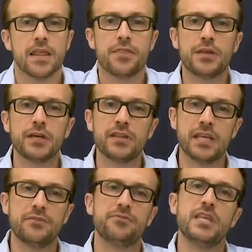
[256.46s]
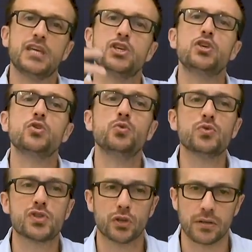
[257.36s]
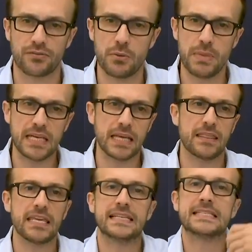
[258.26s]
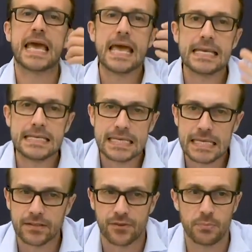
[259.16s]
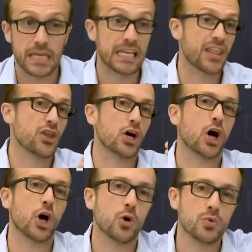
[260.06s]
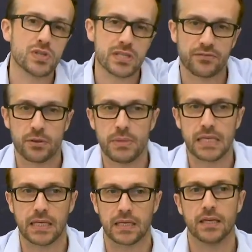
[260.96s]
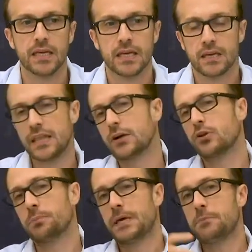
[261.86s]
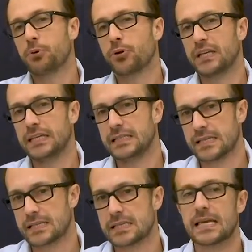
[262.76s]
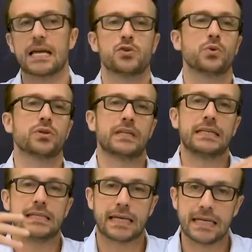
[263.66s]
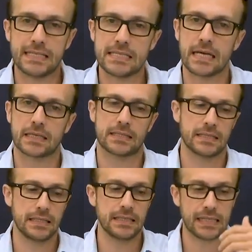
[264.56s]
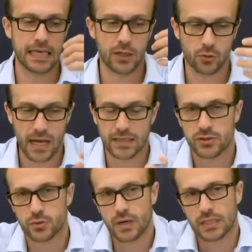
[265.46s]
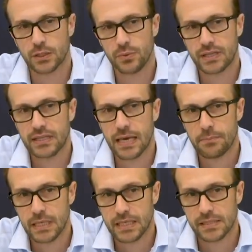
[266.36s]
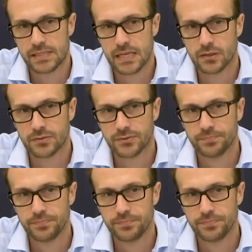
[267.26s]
The, the, the user of the meeting, the attendee of the meeting, the host of the meeting. They're the people that need to schedule, that need to conduct, that need to interact directly within that meeting itself.